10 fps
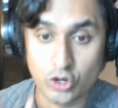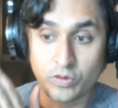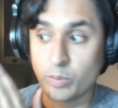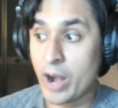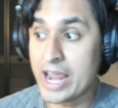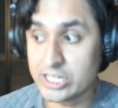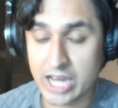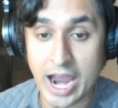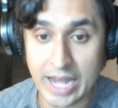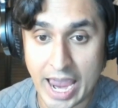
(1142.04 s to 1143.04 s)
So if your brain
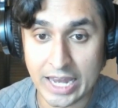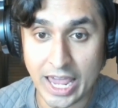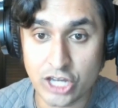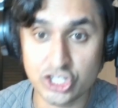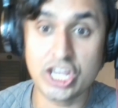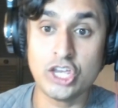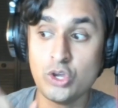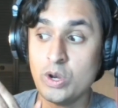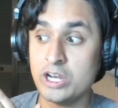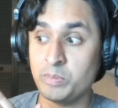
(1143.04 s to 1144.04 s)
is kind of
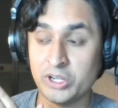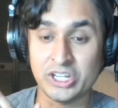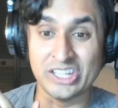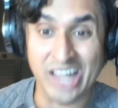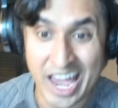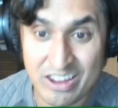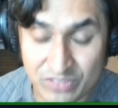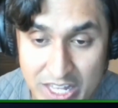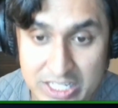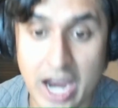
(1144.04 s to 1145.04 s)
ADHD, you need to build a
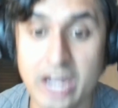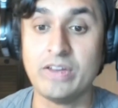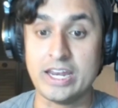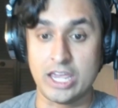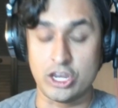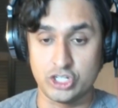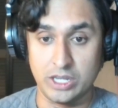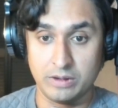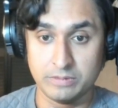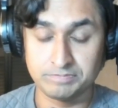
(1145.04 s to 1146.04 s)
life that's kind of
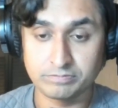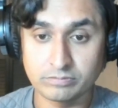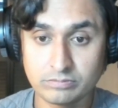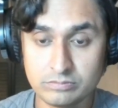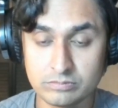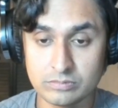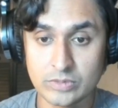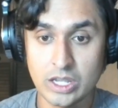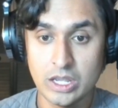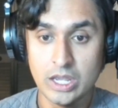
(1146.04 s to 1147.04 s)
ADHD.
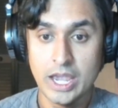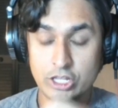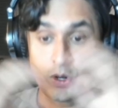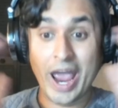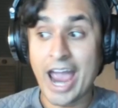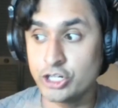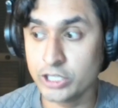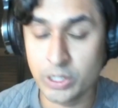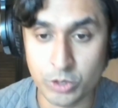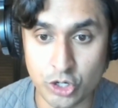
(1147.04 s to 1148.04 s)
And so
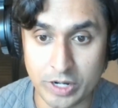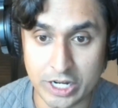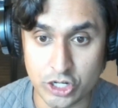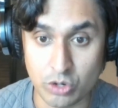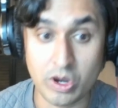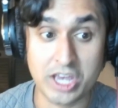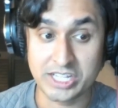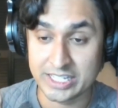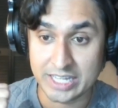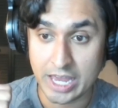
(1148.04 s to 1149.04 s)
actually what you need to do
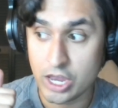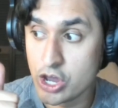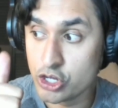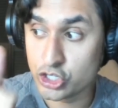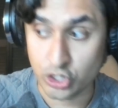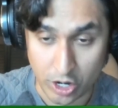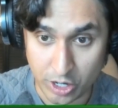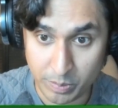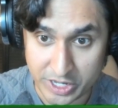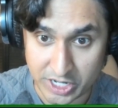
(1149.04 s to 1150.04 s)
is I'd say
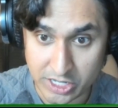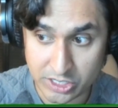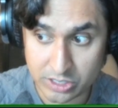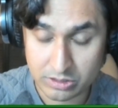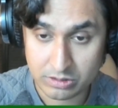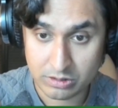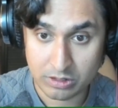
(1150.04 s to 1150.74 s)
start your business,